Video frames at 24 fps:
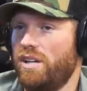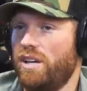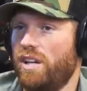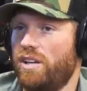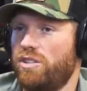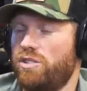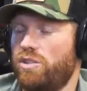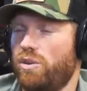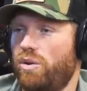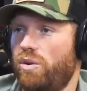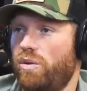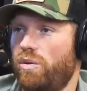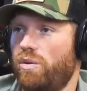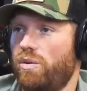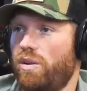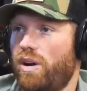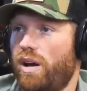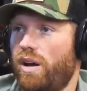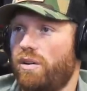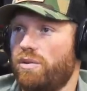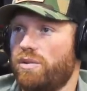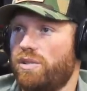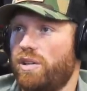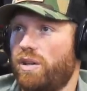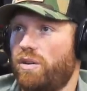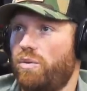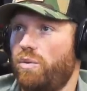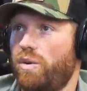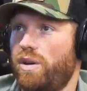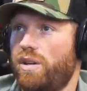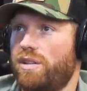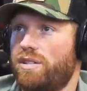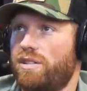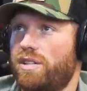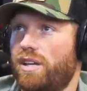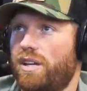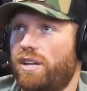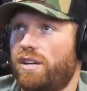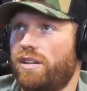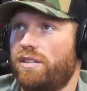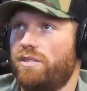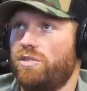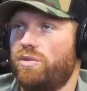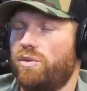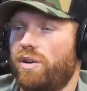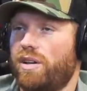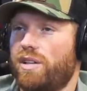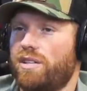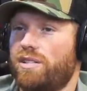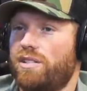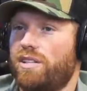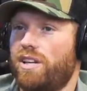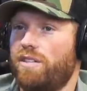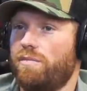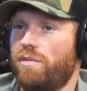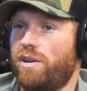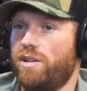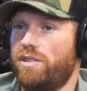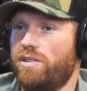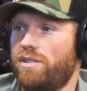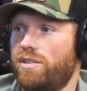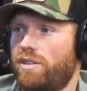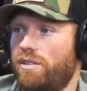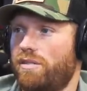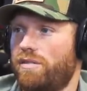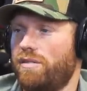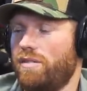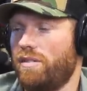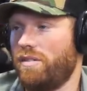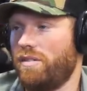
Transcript: And so I was like, wait a second. So I can say So the llama